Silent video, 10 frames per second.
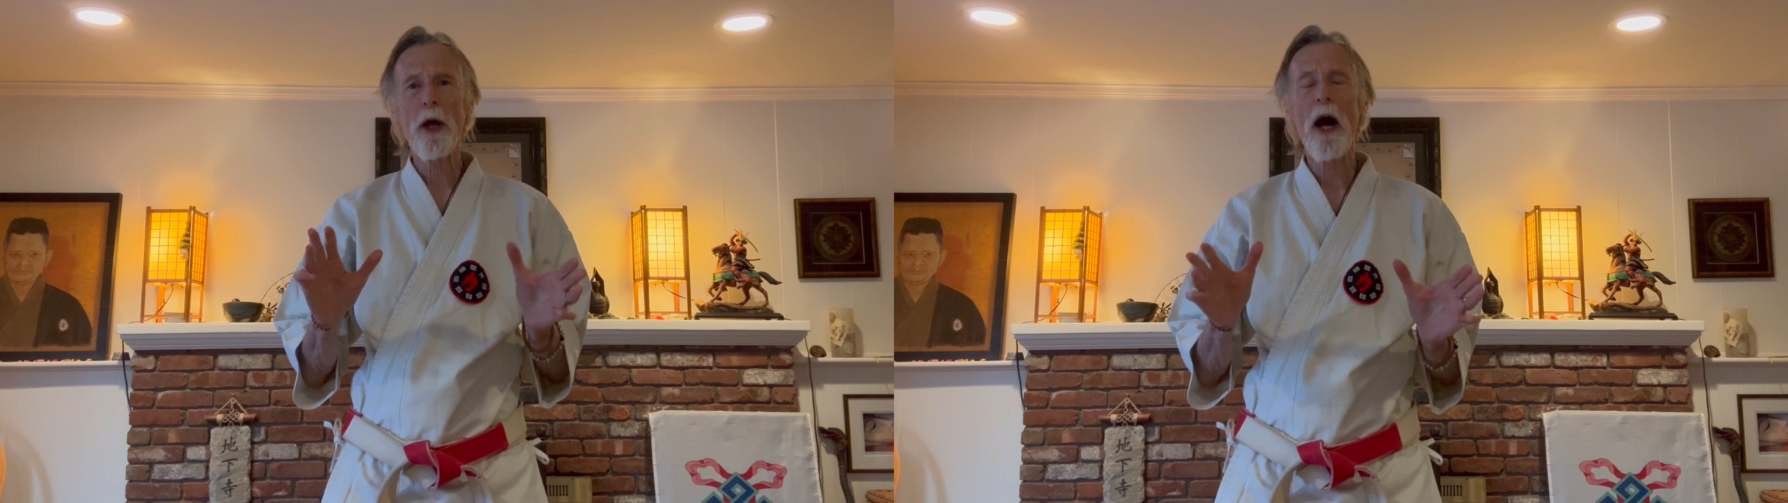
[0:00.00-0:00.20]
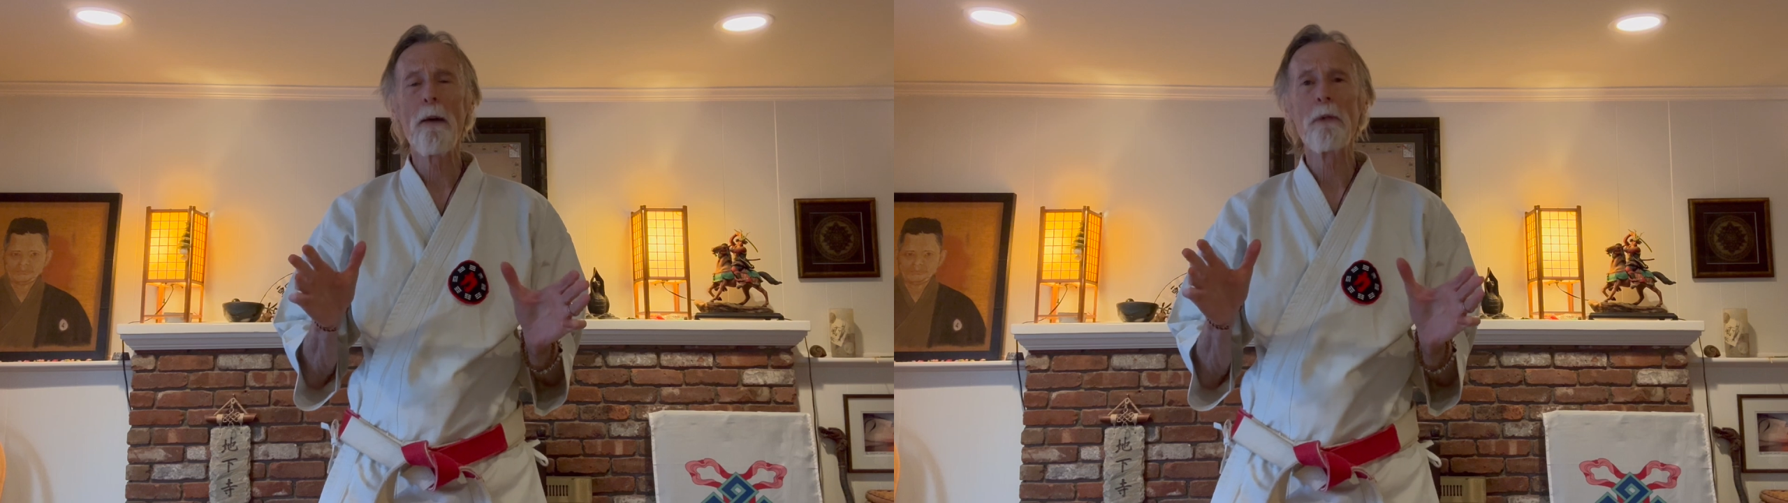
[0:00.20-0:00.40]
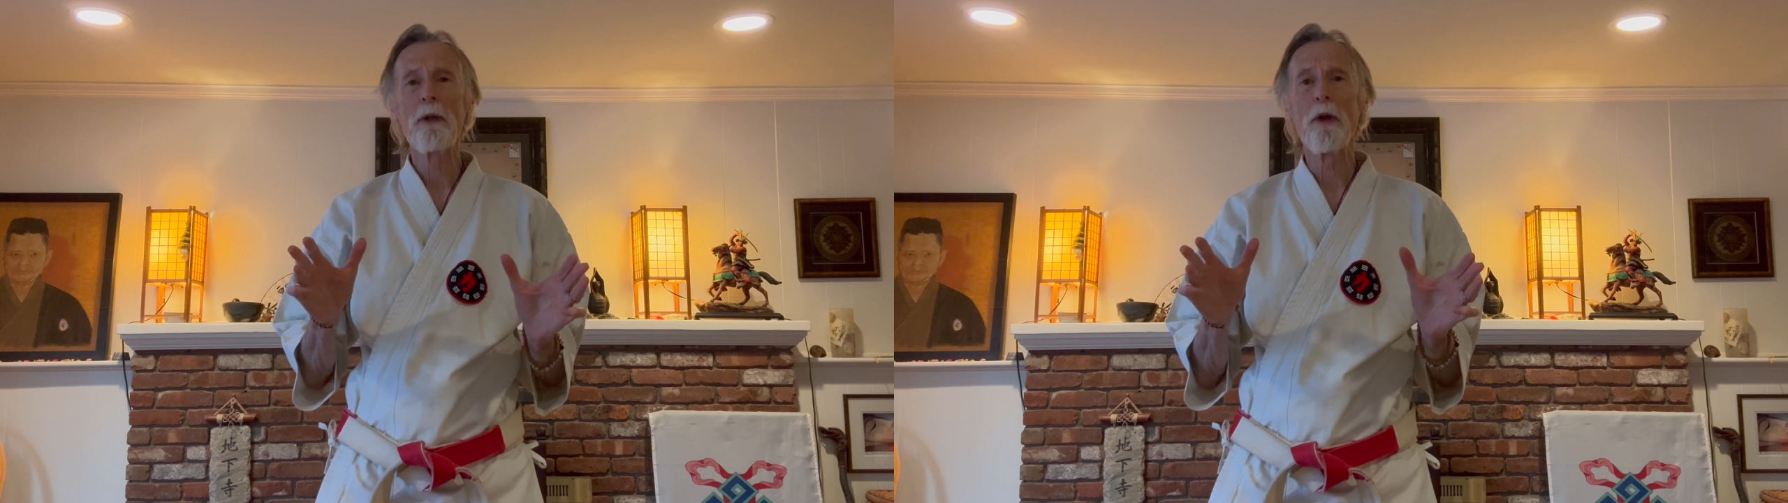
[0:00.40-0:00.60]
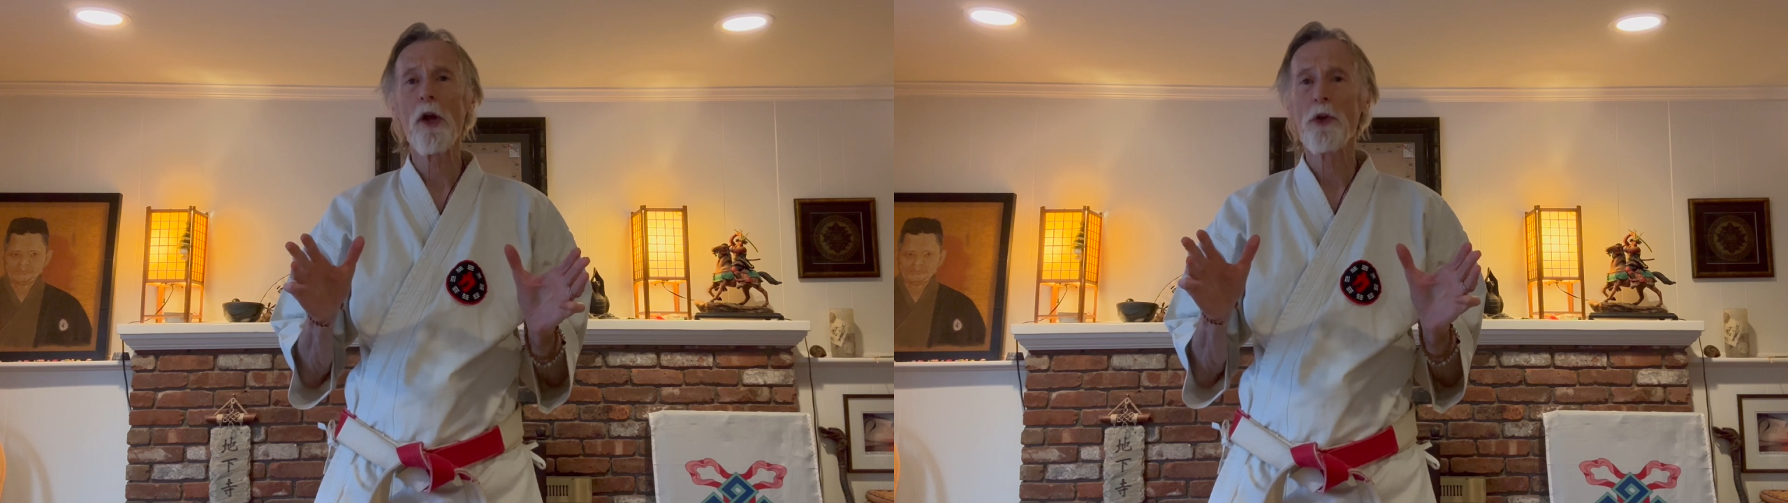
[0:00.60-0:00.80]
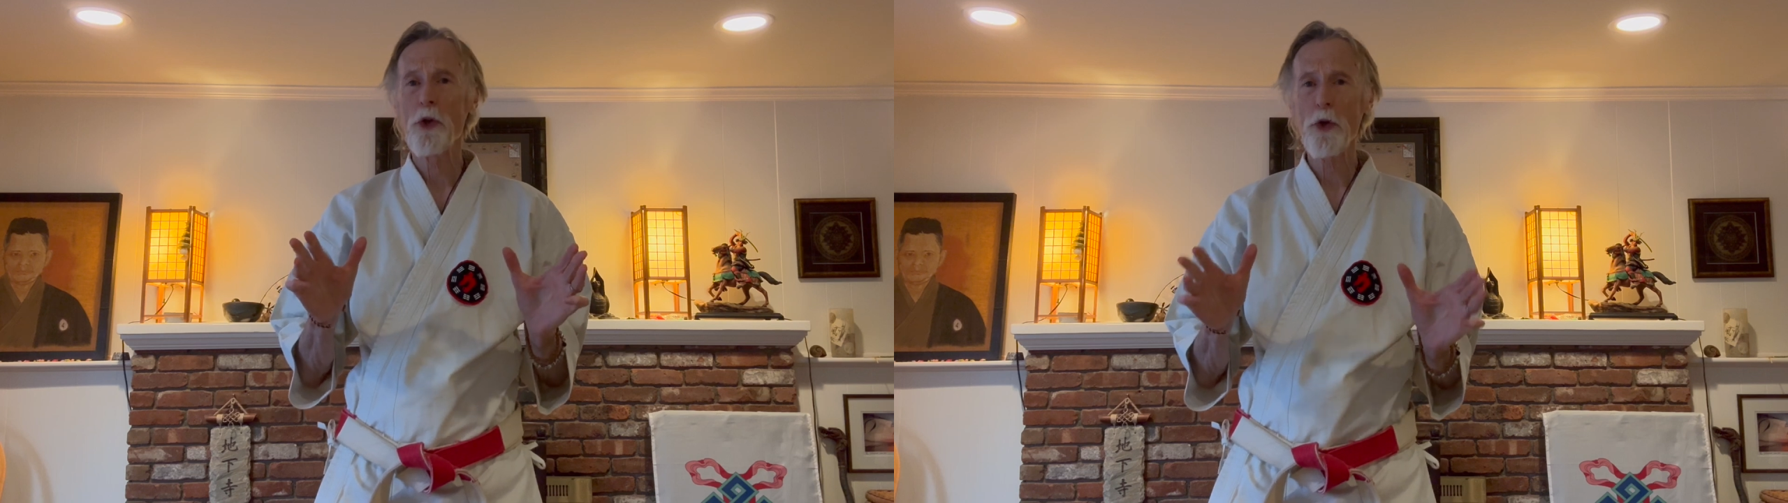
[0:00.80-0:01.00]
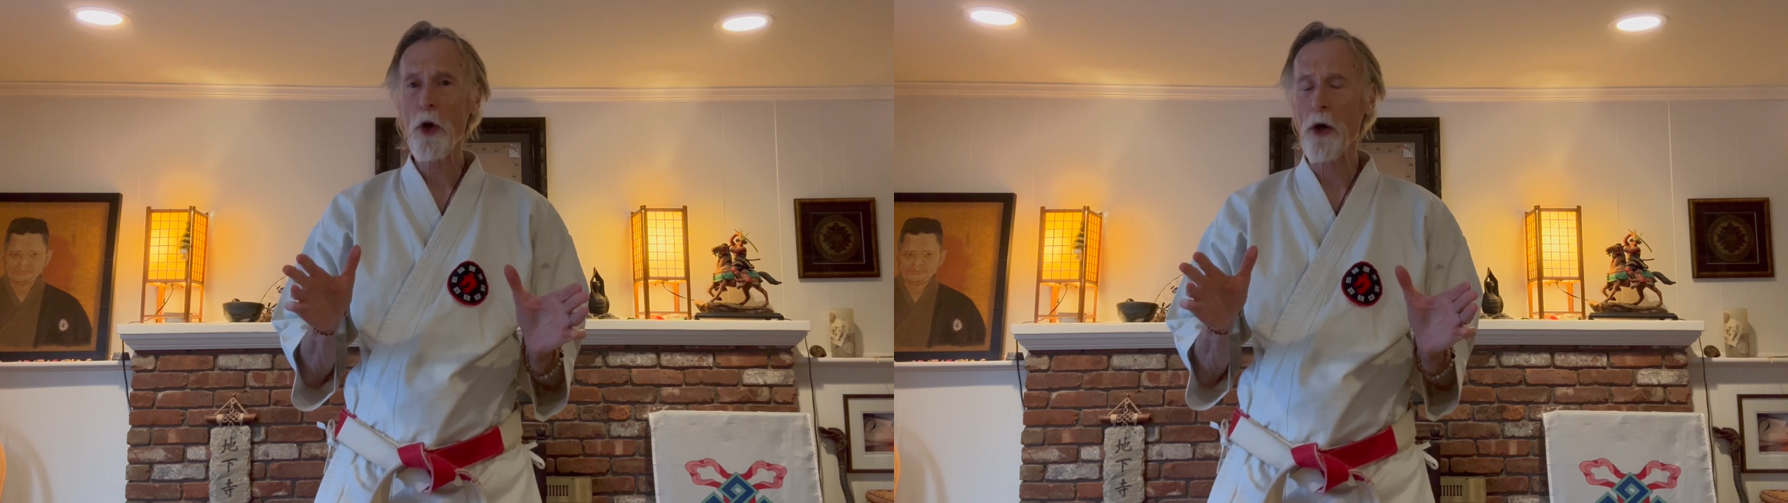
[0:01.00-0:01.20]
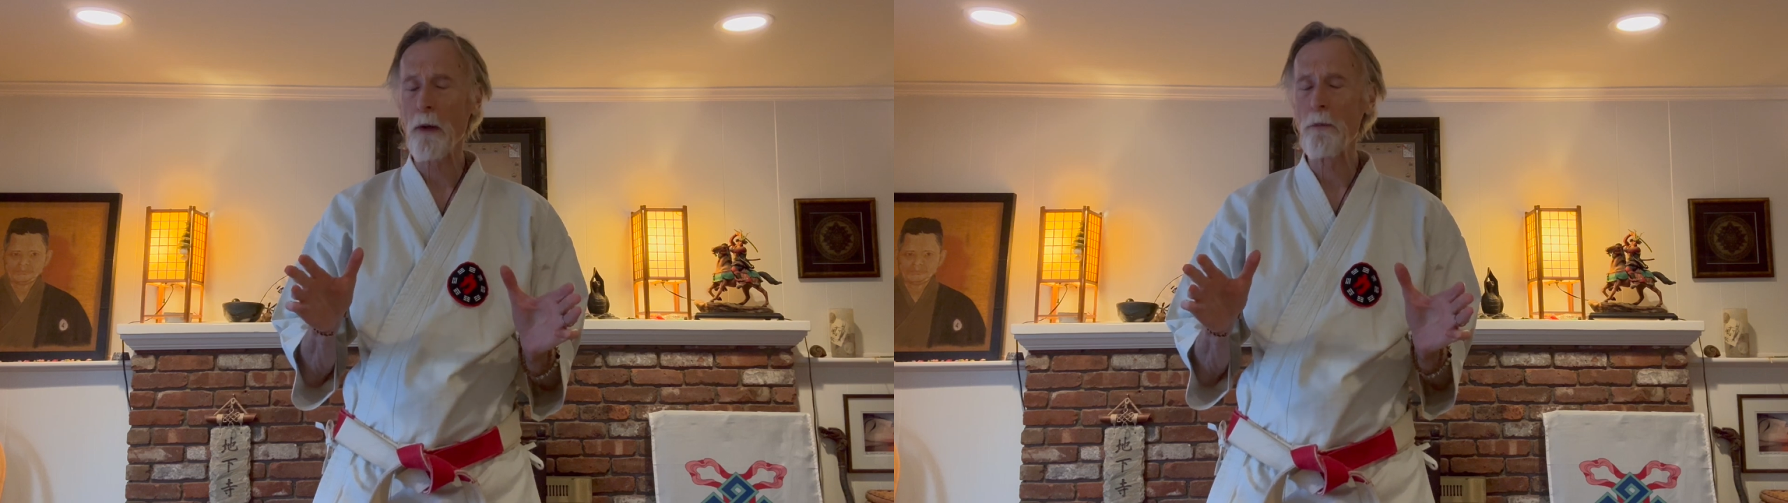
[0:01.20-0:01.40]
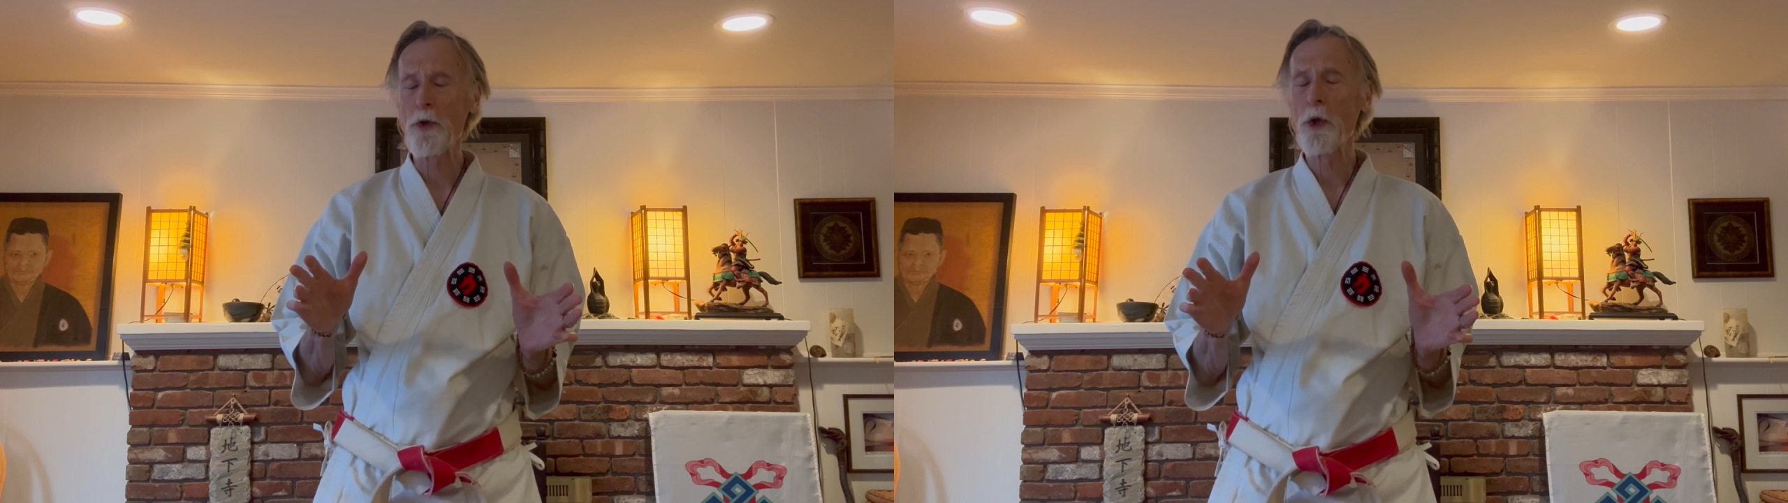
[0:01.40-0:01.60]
common terms